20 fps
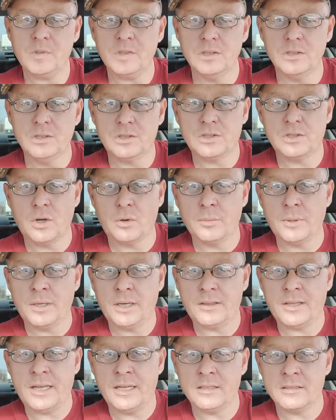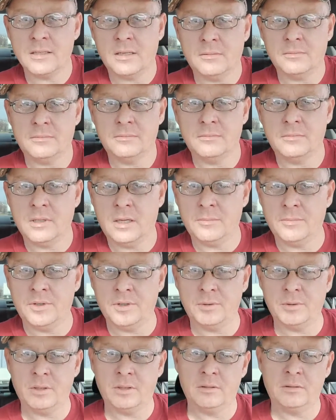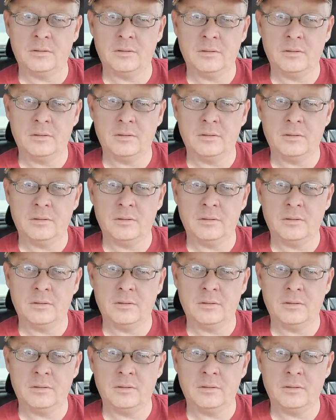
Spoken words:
Just so many things I'm doing.